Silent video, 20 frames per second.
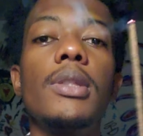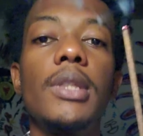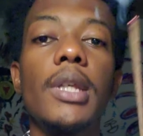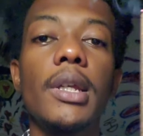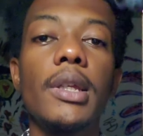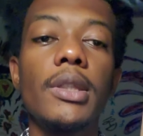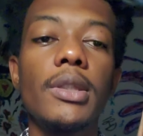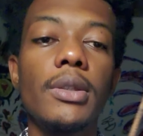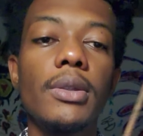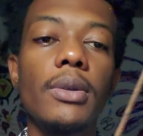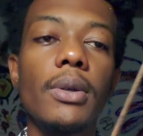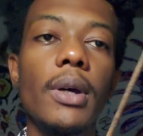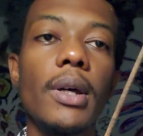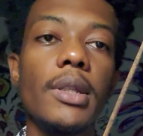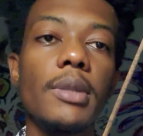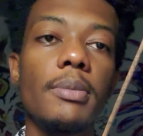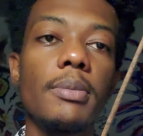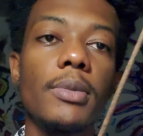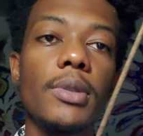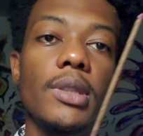takes you
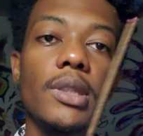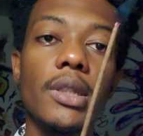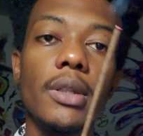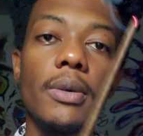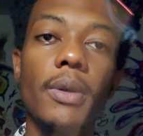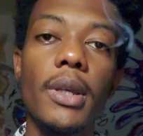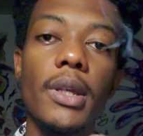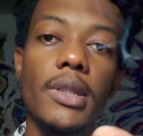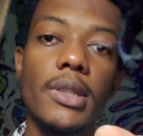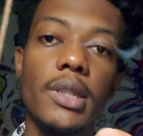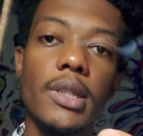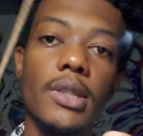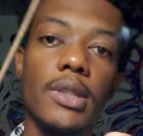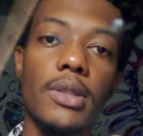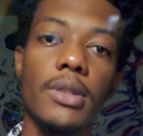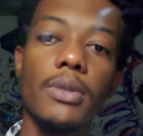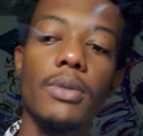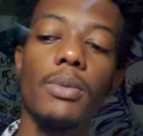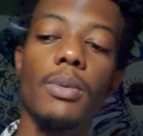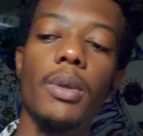as serious as
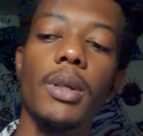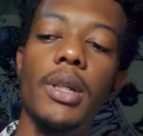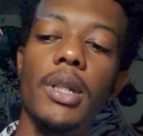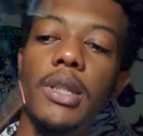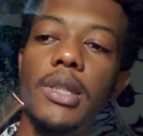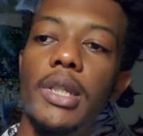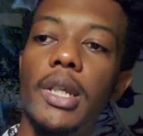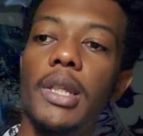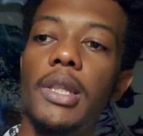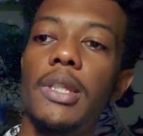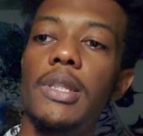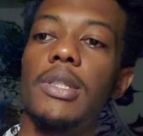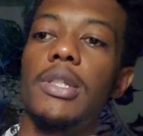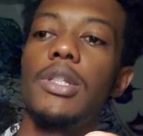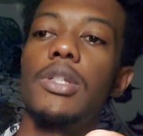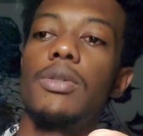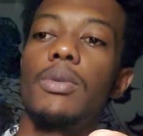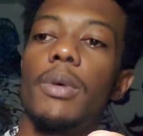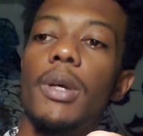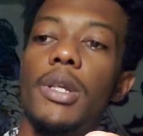you want to take the
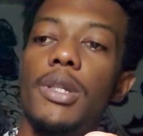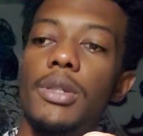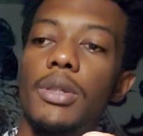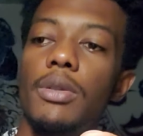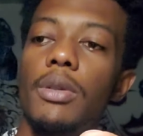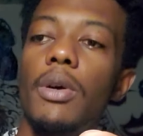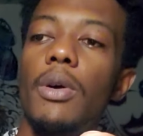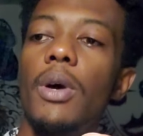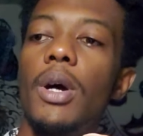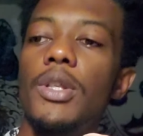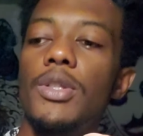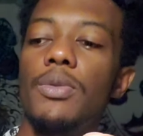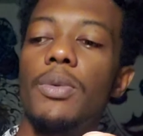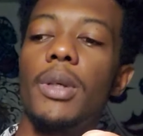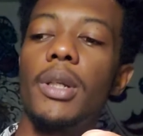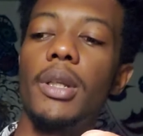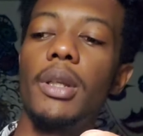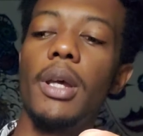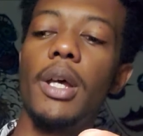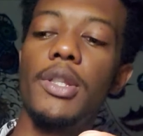situation, or
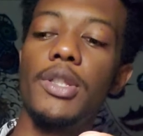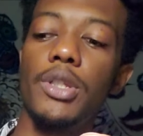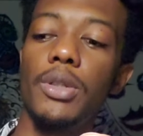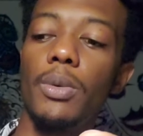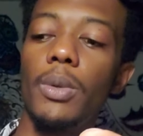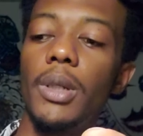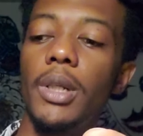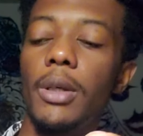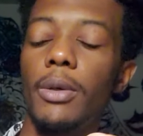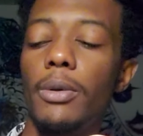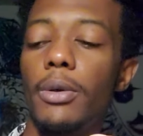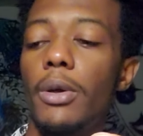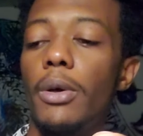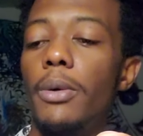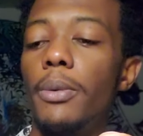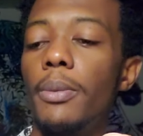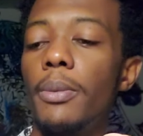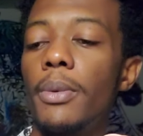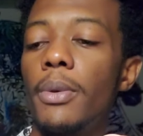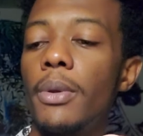as you want to grow.
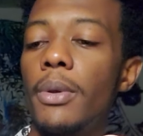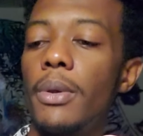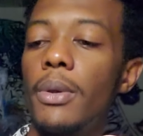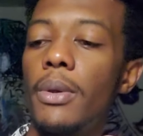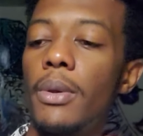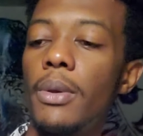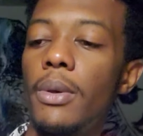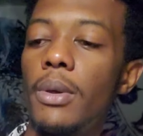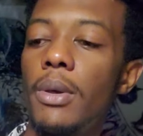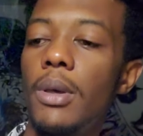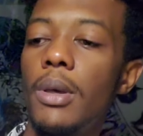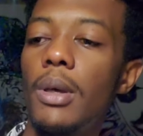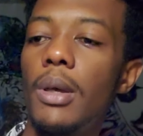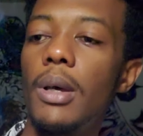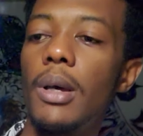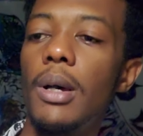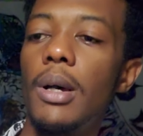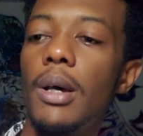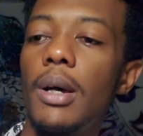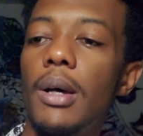
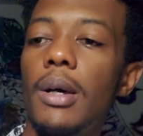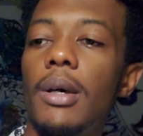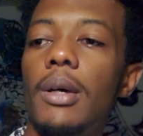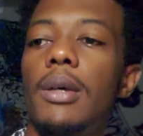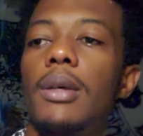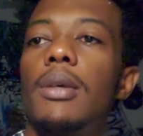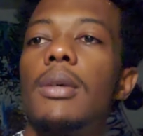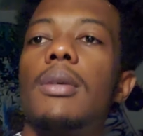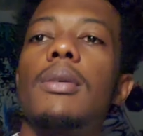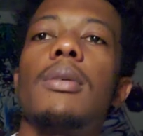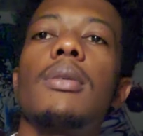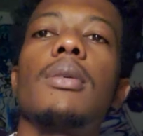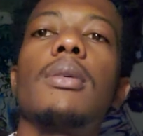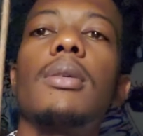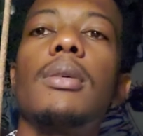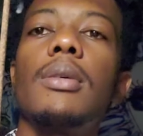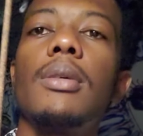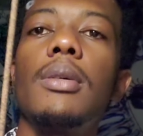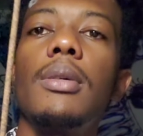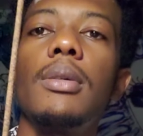Yeah,
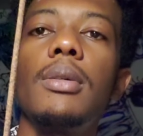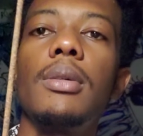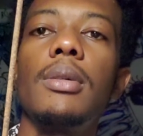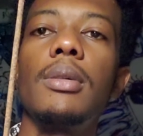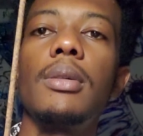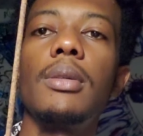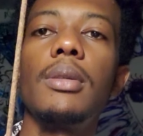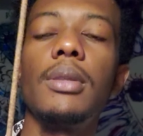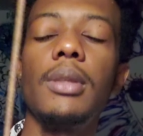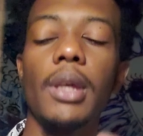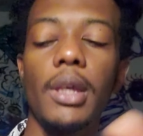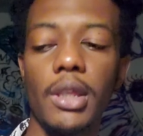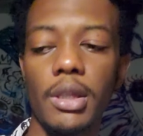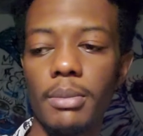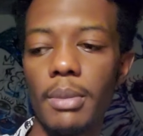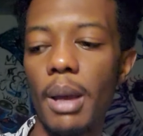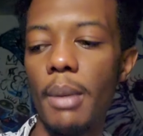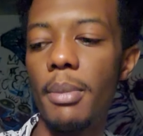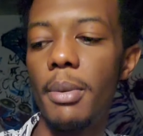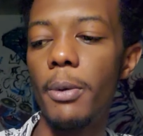you
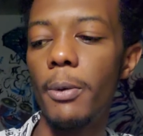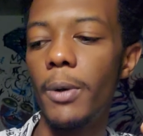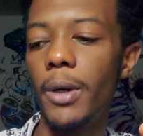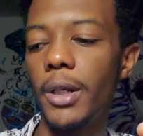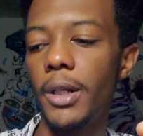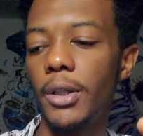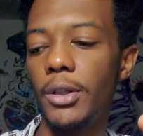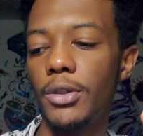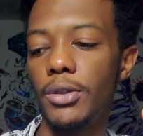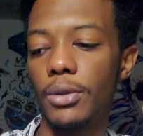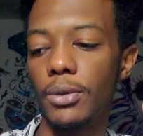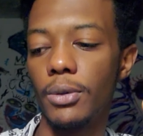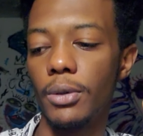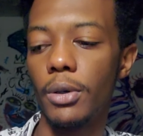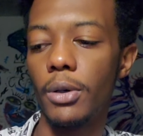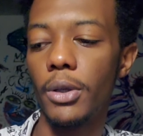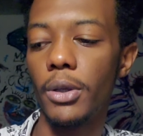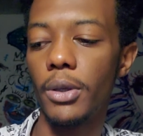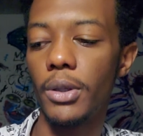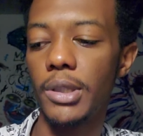might be wanting to
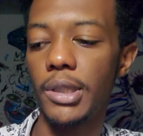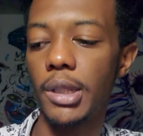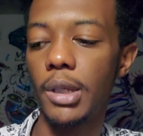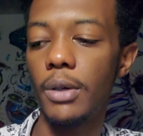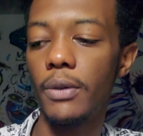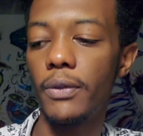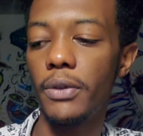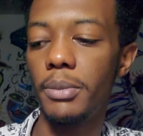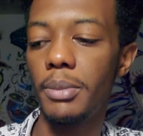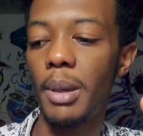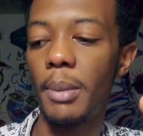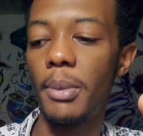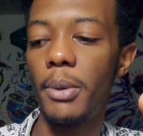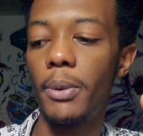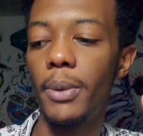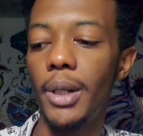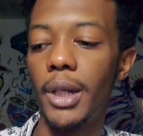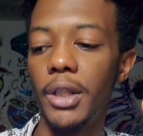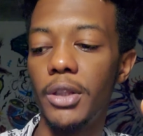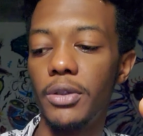grow yourself, you might be
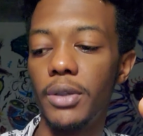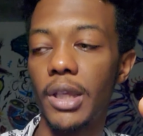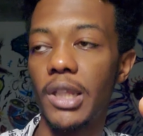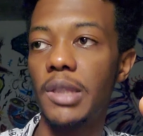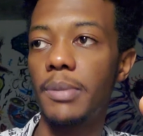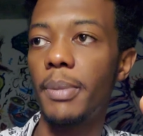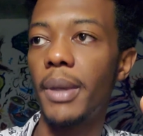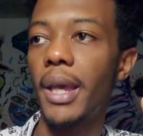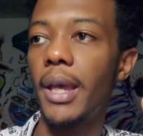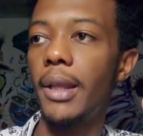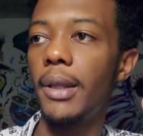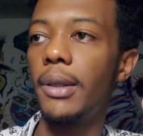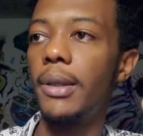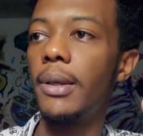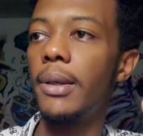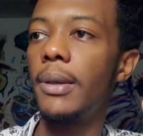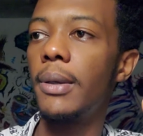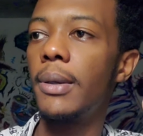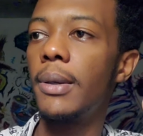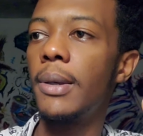wanting to expand.
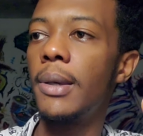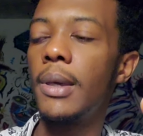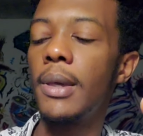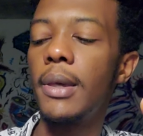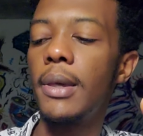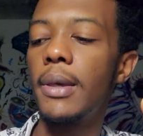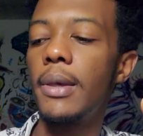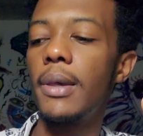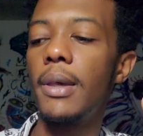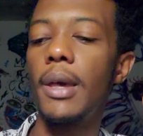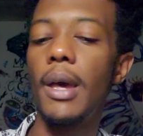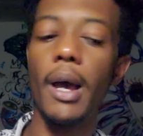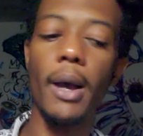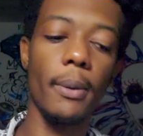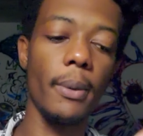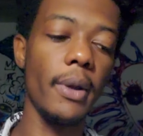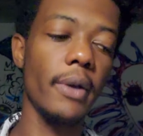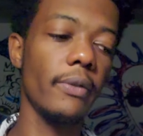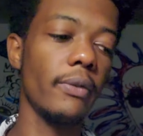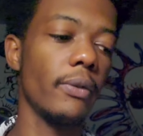
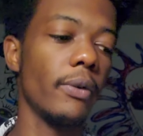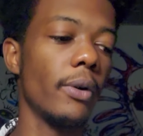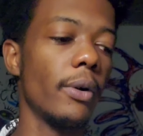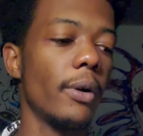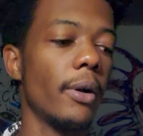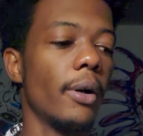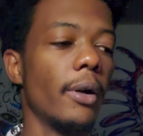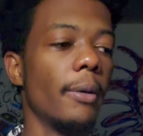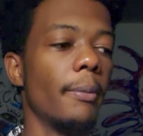However,